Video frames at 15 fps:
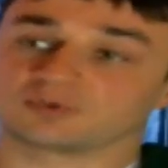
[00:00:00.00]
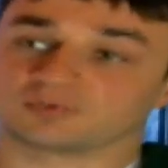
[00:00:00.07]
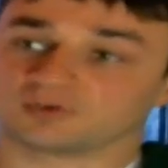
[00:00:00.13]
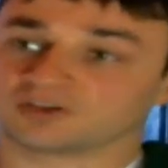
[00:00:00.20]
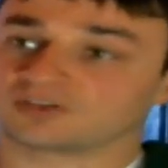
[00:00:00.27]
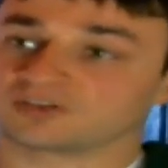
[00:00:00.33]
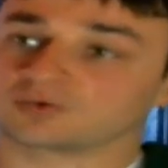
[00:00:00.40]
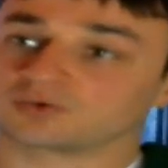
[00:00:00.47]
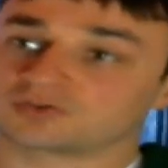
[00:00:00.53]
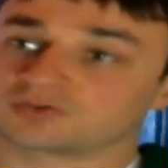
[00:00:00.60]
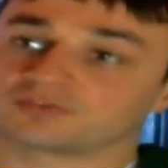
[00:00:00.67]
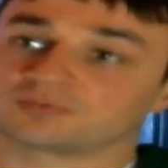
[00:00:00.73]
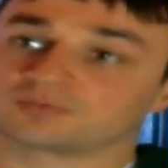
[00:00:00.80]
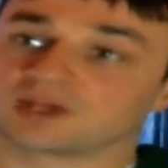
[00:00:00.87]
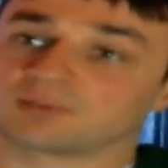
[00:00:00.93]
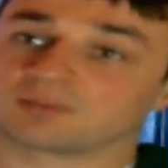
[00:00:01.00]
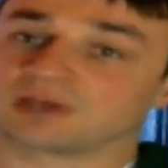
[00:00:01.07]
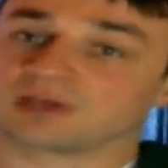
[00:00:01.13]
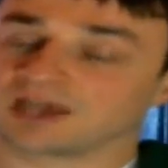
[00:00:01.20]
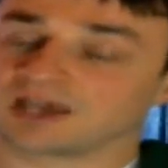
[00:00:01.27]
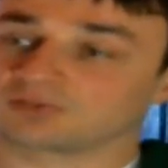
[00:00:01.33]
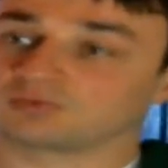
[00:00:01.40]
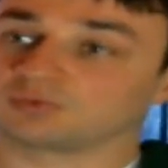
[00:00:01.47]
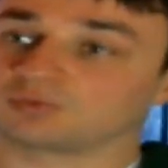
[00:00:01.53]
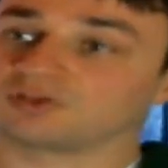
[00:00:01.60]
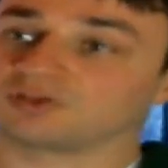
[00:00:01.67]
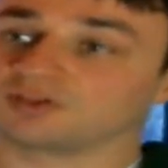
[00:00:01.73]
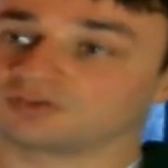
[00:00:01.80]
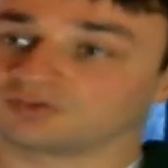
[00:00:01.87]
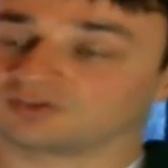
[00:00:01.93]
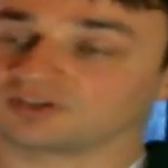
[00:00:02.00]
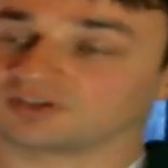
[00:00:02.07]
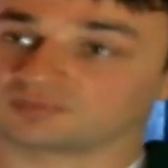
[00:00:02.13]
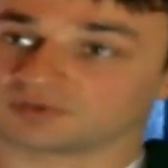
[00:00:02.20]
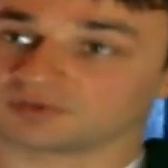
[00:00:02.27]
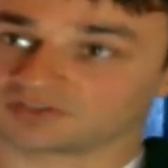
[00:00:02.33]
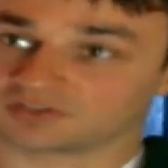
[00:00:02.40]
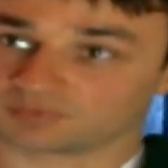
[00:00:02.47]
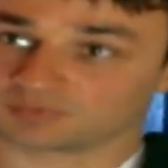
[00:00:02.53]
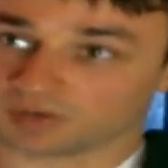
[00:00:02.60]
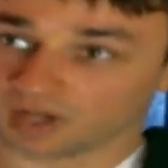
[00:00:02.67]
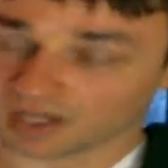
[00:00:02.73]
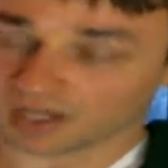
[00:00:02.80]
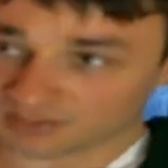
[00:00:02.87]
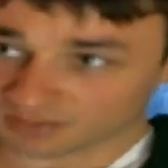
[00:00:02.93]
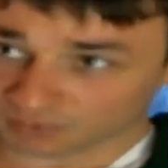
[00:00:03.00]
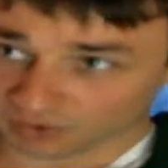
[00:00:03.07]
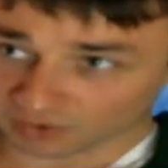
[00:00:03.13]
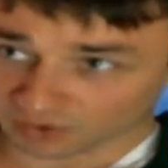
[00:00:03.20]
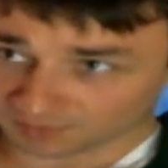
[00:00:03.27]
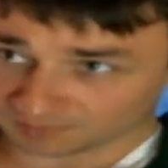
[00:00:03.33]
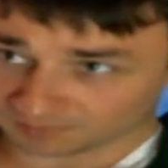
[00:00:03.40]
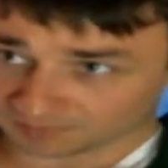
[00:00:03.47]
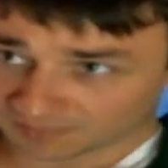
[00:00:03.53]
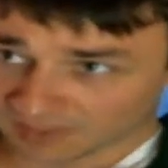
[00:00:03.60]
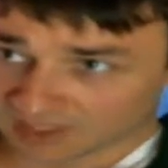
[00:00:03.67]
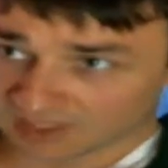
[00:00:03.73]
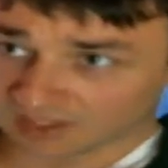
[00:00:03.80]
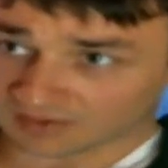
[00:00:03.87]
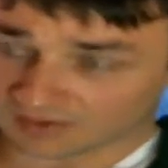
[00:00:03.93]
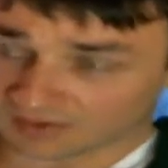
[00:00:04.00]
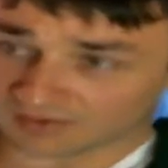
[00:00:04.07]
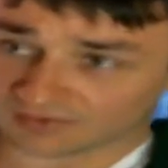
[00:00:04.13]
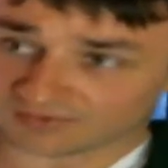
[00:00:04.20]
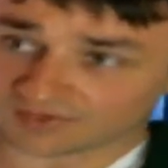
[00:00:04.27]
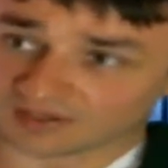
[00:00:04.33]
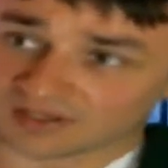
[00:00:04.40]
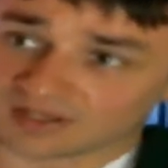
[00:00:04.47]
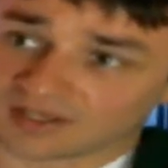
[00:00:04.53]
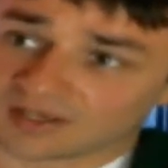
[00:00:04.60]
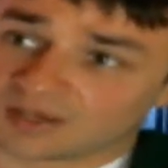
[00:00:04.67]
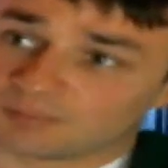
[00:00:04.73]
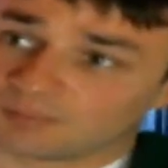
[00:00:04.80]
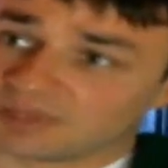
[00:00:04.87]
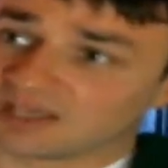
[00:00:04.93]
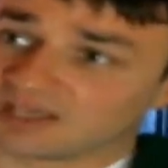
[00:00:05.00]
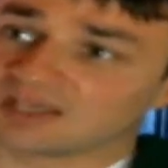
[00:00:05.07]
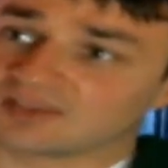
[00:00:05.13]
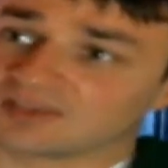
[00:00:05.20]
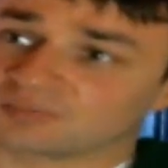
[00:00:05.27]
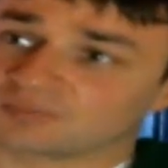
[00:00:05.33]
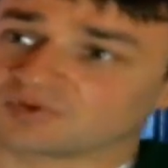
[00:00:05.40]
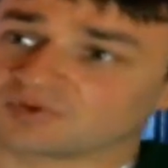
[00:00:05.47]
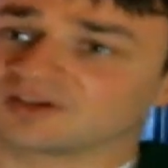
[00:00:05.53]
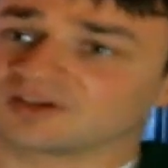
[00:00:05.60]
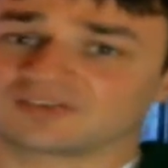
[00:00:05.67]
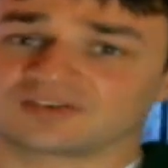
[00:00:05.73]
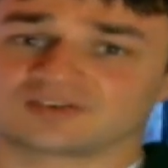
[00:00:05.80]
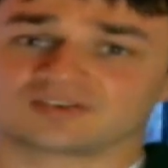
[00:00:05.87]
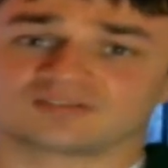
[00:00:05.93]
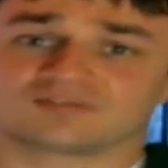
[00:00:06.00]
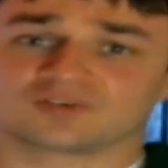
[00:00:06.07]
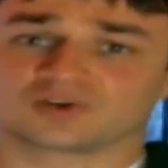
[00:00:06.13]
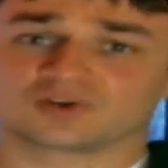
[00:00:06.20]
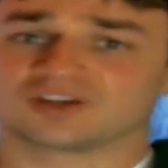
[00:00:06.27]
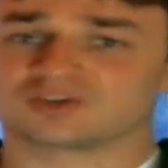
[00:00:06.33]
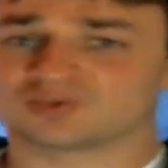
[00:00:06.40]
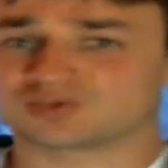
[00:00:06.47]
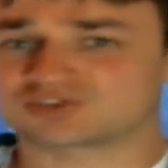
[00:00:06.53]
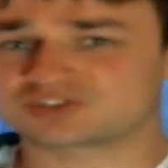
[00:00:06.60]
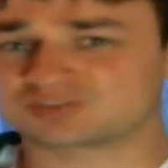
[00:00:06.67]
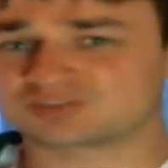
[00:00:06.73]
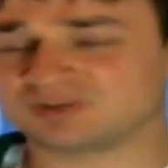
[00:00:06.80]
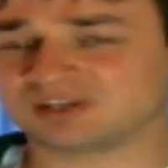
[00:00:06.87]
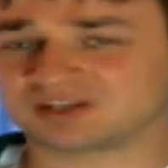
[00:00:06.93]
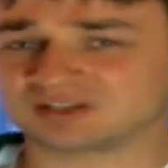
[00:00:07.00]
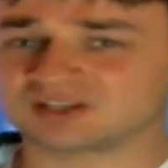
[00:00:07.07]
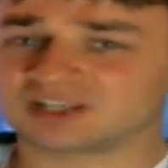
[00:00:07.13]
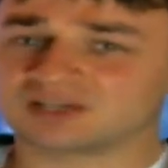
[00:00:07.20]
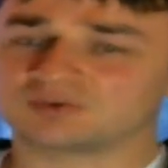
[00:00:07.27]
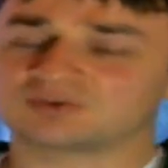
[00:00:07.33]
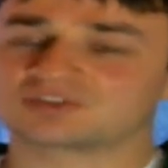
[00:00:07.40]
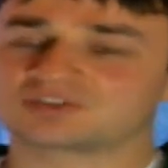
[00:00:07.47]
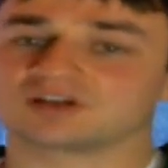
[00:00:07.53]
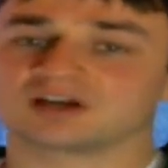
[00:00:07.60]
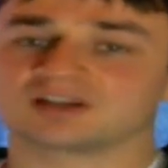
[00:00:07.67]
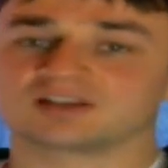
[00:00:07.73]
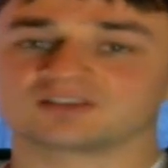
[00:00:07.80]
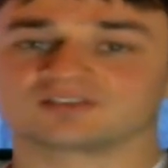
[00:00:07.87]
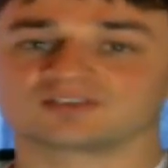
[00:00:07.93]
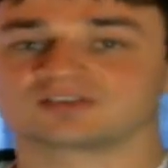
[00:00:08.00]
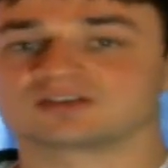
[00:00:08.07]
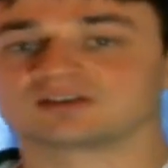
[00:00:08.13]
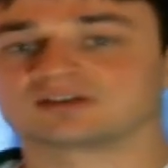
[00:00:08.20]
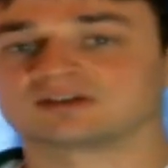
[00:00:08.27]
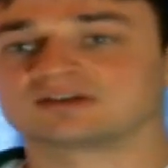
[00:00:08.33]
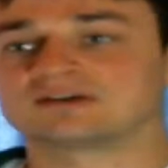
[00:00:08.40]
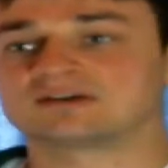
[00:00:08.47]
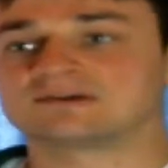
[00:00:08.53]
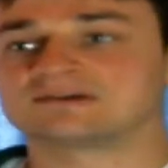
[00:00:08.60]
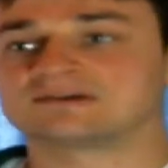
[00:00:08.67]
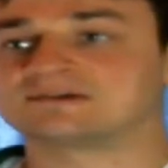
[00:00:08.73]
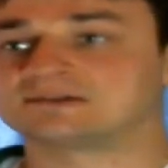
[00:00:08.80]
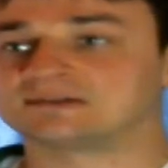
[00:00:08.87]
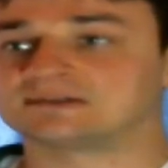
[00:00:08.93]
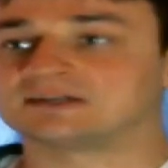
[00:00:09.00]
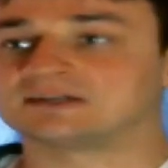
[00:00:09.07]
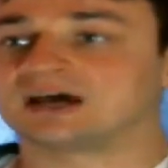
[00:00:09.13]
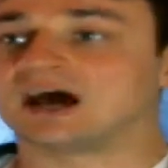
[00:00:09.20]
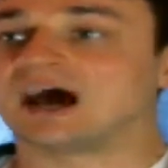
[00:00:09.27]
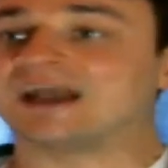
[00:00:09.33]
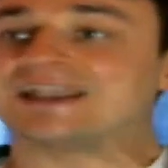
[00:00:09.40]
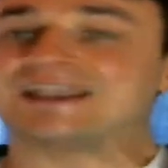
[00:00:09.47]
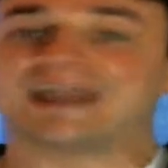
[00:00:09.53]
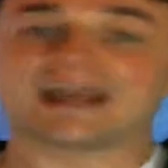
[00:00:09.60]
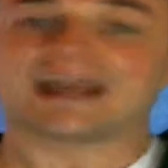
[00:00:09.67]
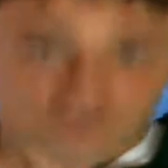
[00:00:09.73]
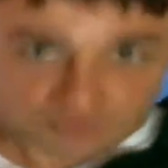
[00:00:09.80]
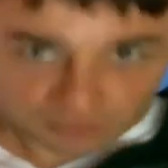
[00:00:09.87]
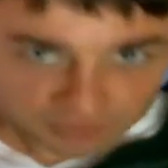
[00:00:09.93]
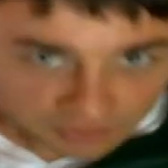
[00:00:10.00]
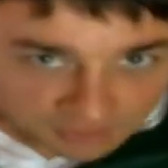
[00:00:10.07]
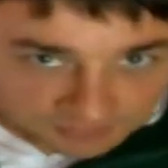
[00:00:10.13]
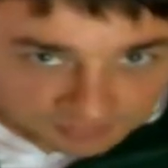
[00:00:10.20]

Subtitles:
Resources from that path will be used as much as possible, thus making the process of learning to speak a language not as unnatural.